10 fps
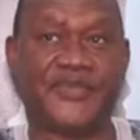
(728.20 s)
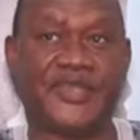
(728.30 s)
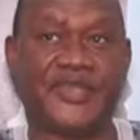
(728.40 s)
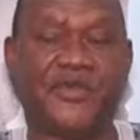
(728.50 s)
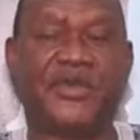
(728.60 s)

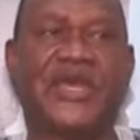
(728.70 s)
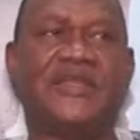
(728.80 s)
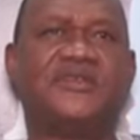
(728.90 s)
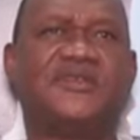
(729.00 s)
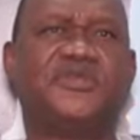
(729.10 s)
You know,
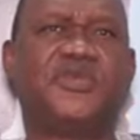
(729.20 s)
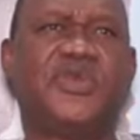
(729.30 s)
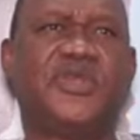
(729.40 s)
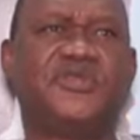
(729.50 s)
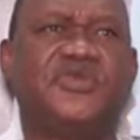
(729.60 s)
and to be
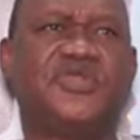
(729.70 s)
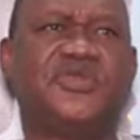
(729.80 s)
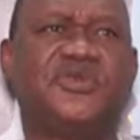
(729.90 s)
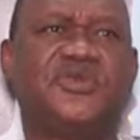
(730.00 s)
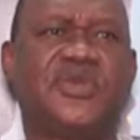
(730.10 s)
honest
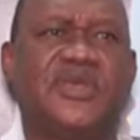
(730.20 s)
with you,